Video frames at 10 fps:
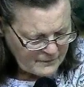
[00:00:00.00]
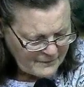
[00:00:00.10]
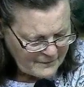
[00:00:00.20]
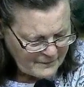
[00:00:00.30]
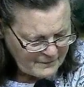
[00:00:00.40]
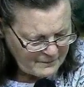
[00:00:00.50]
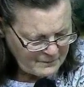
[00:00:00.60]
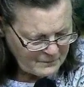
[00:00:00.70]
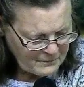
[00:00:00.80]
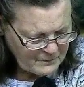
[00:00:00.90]
day of the
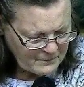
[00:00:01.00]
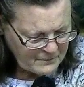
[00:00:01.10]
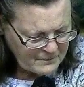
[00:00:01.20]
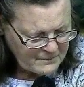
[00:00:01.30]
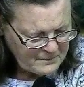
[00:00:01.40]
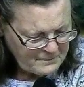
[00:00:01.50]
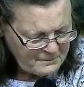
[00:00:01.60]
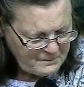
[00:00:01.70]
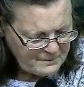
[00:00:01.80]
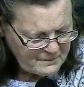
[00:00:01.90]
Lord
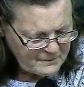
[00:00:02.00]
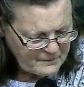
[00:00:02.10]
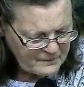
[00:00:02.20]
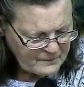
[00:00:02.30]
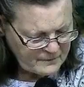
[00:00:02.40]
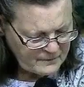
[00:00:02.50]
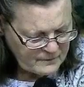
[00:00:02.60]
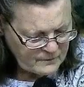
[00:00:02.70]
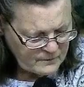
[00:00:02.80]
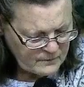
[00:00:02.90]
and he shall
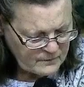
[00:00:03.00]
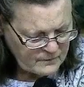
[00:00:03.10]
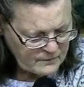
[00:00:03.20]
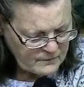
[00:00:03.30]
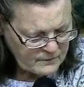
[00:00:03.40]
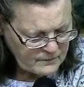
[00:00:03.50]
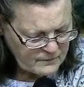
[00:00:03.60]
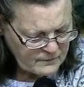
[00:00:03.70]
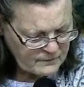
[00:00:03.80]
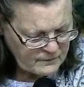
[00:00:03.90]
turn the heart of
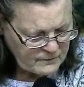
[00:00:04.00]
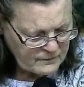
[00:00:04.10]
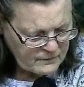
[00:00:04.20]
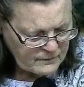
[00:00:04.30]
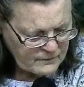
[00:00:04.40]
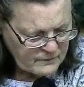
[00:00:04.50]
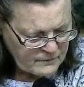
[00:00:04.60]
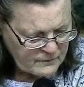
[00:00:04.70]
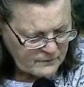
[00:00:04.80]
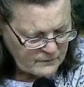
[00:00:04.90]
the fathers to the
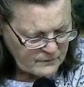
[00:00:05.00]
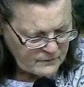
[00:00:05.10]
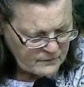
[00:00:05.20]
children,